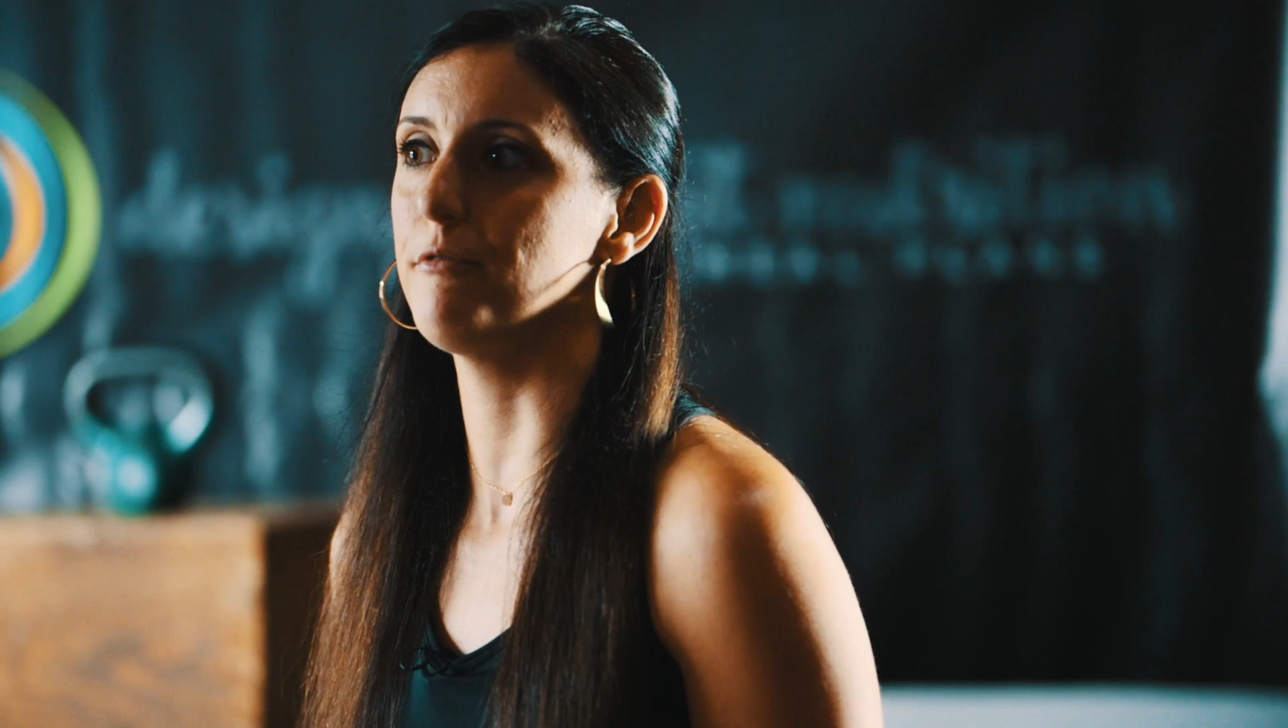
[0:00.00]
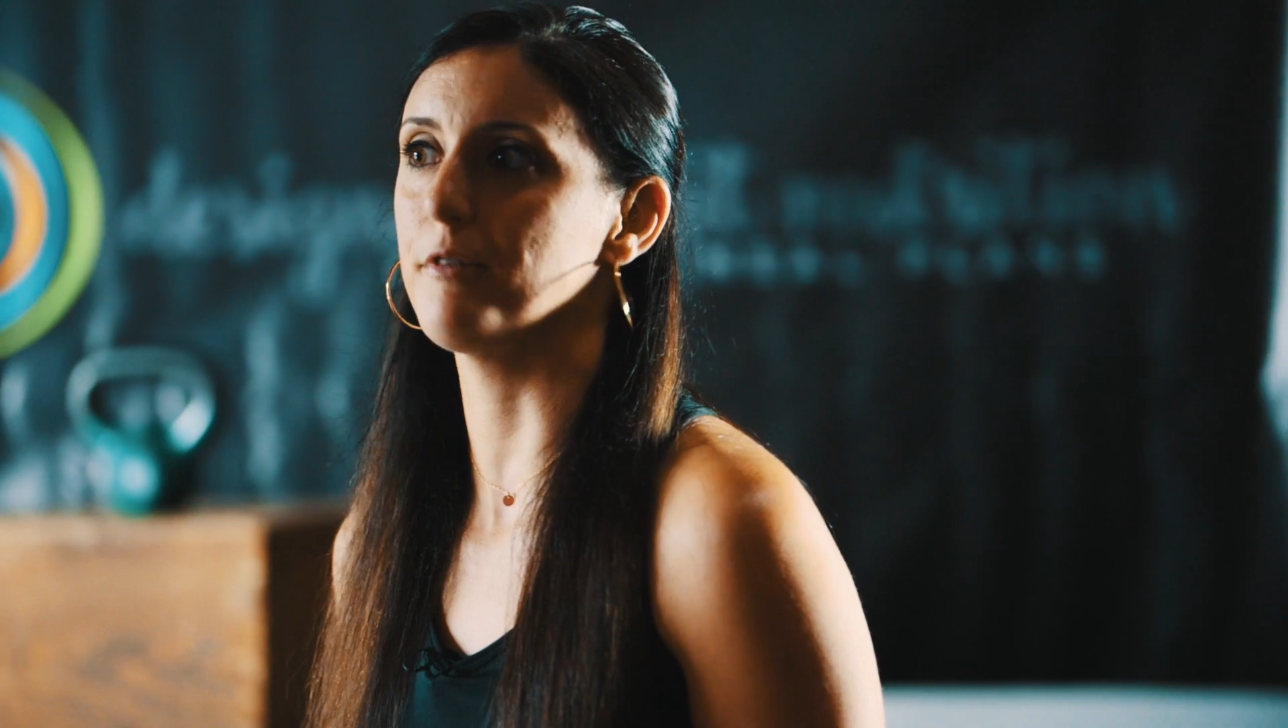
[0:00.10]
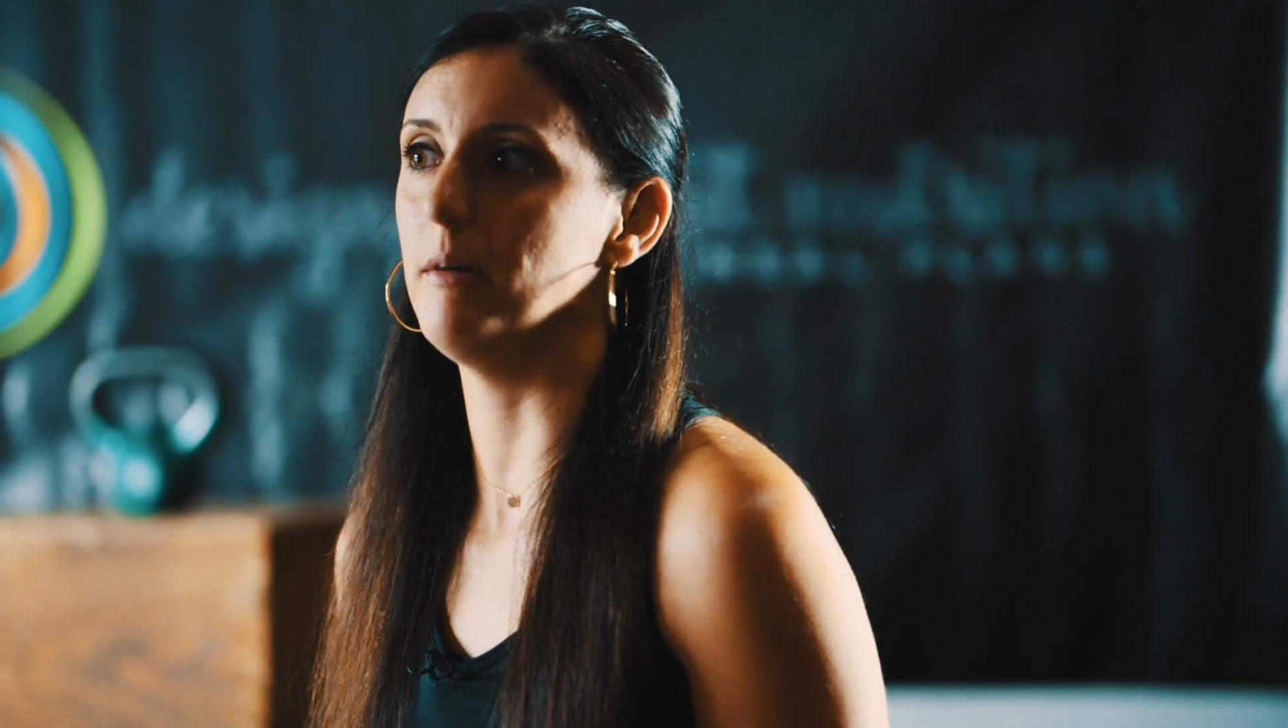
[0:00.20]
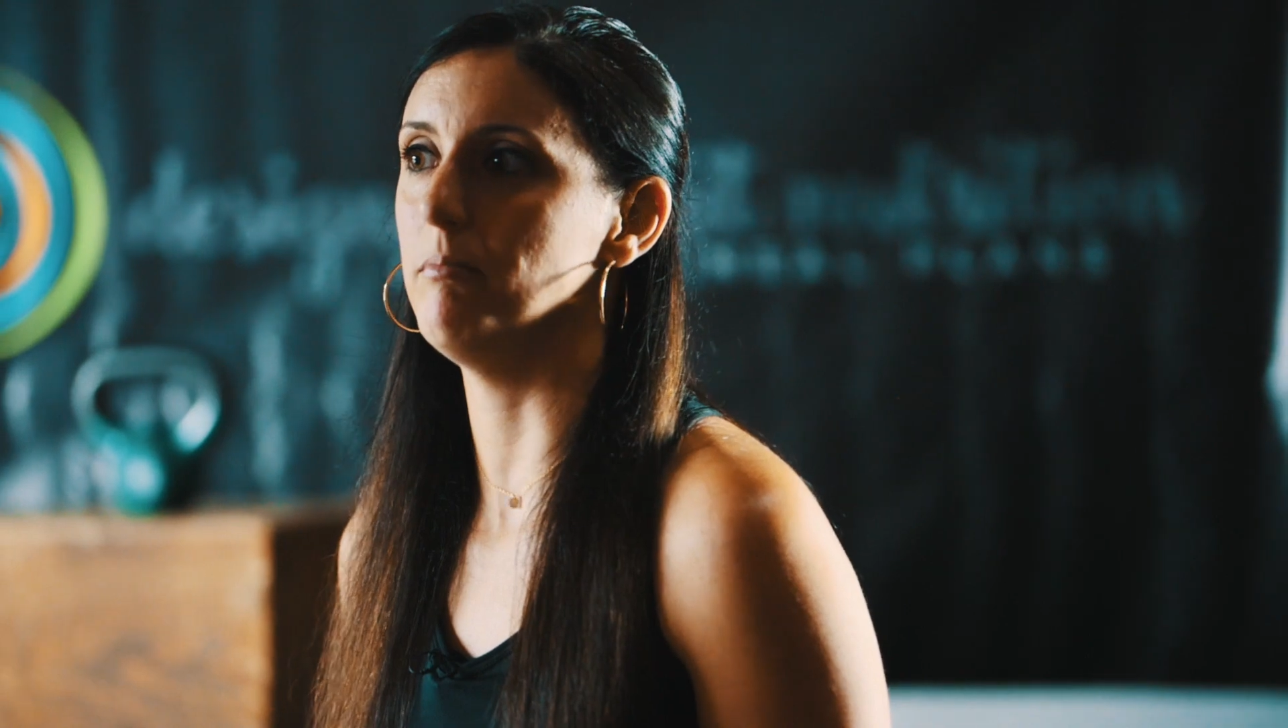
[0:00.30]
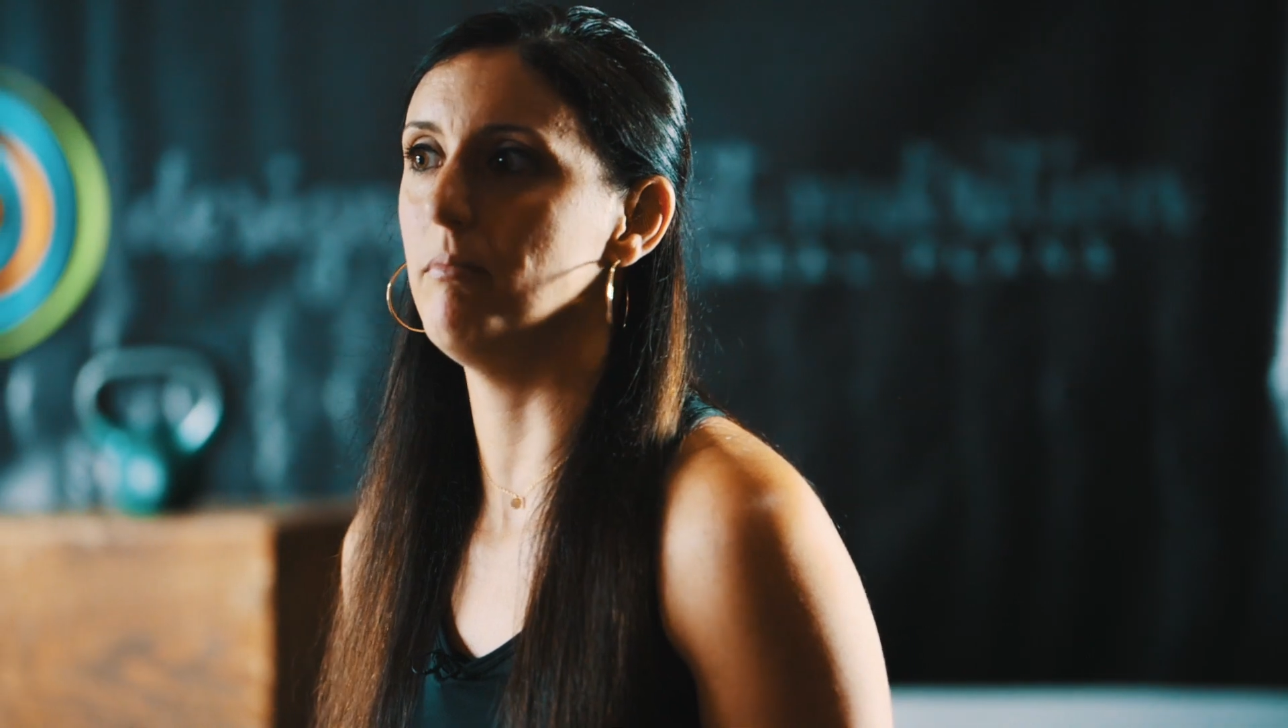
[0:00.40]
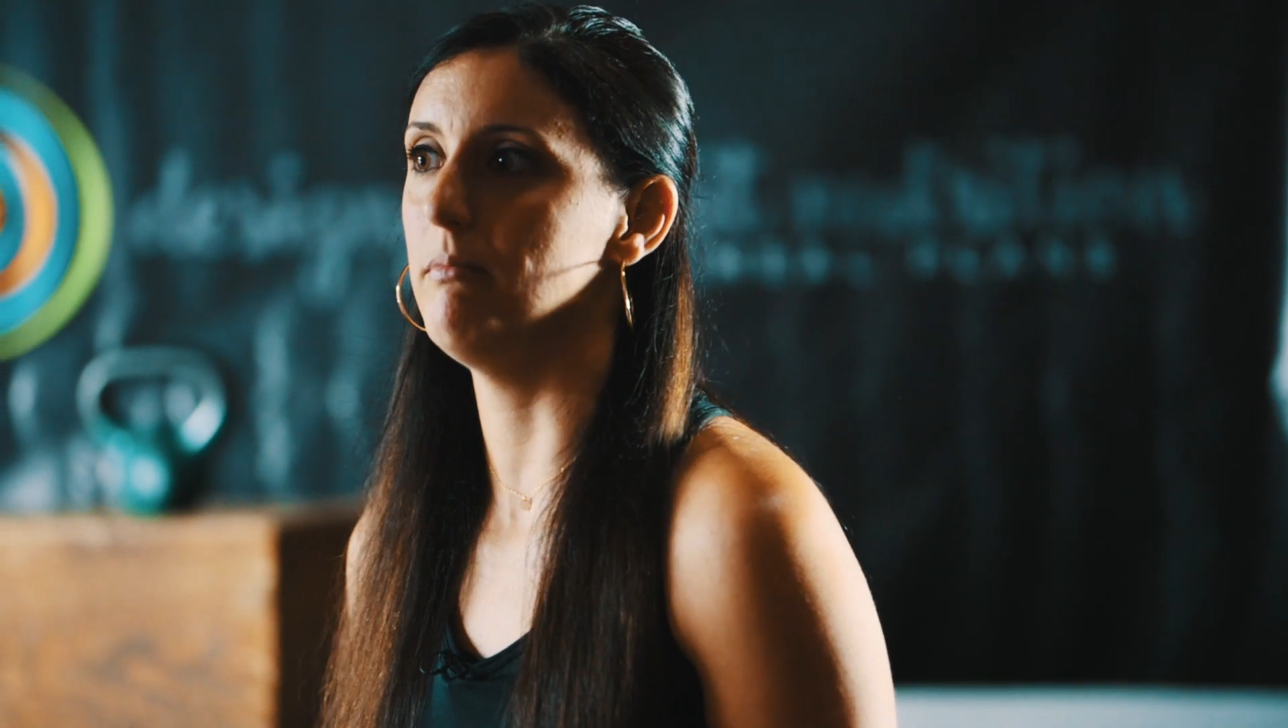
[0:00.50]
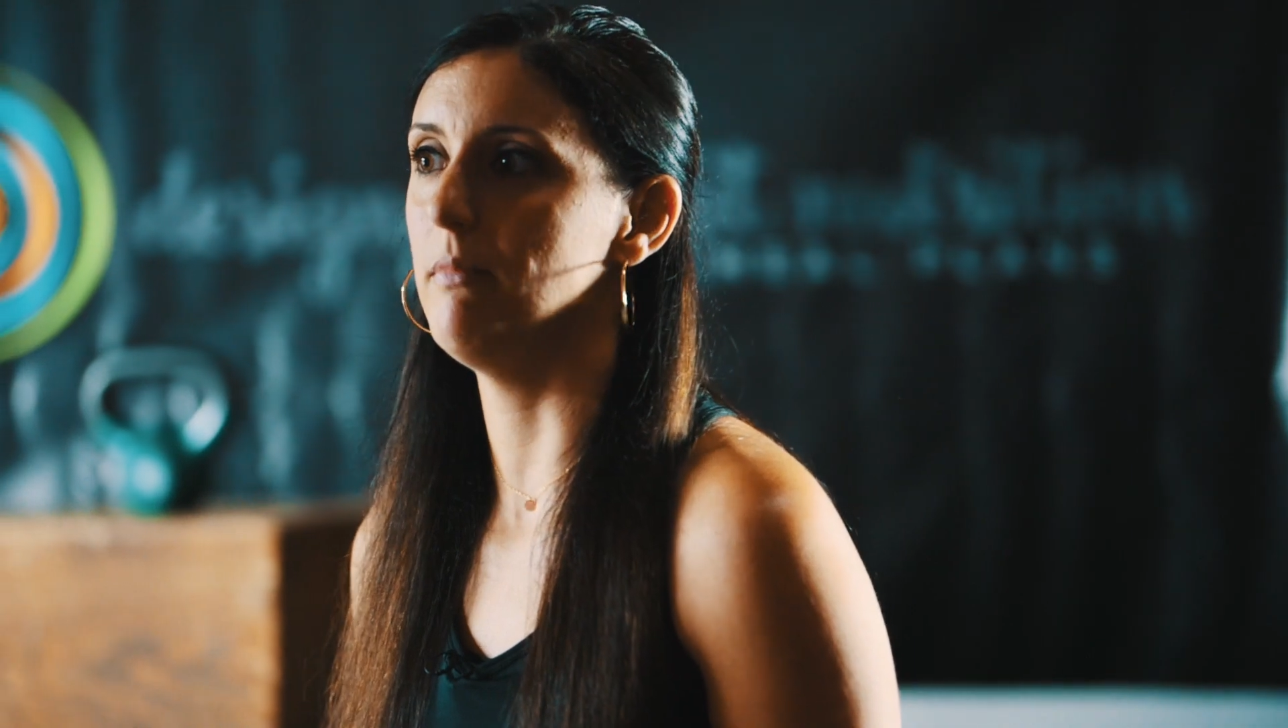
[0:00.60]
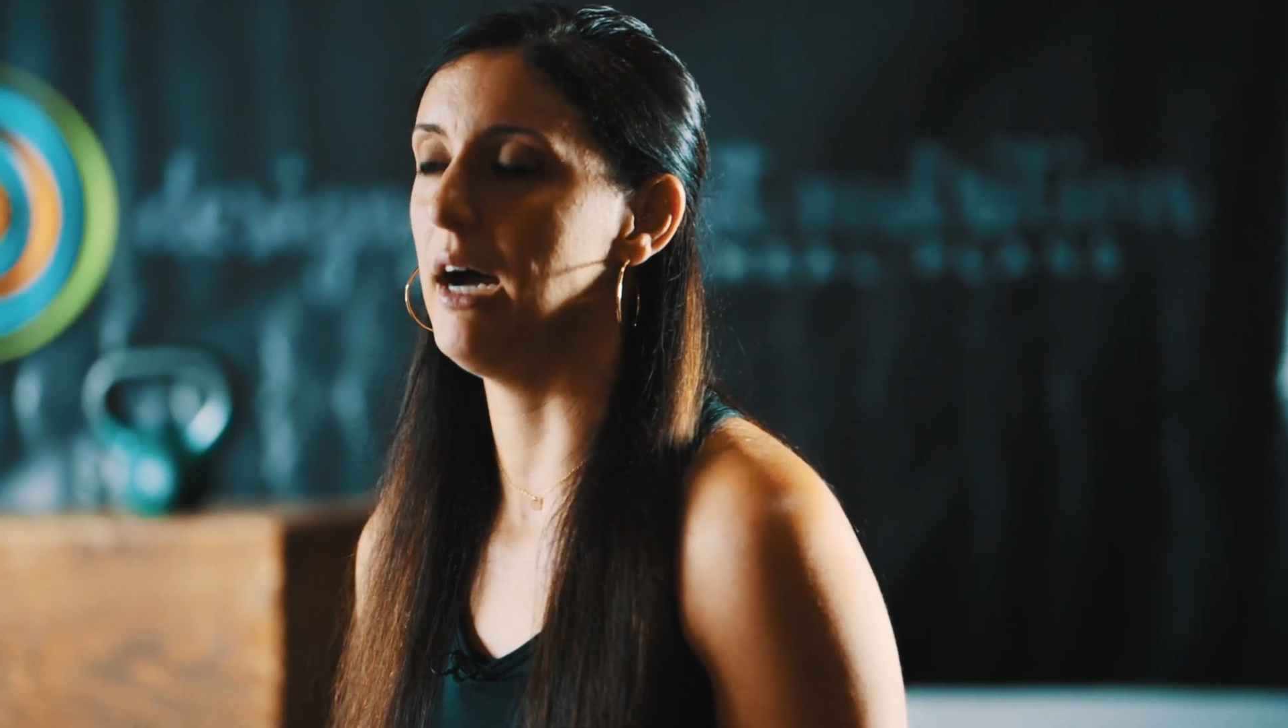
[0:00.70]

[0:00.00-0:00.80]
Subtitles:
from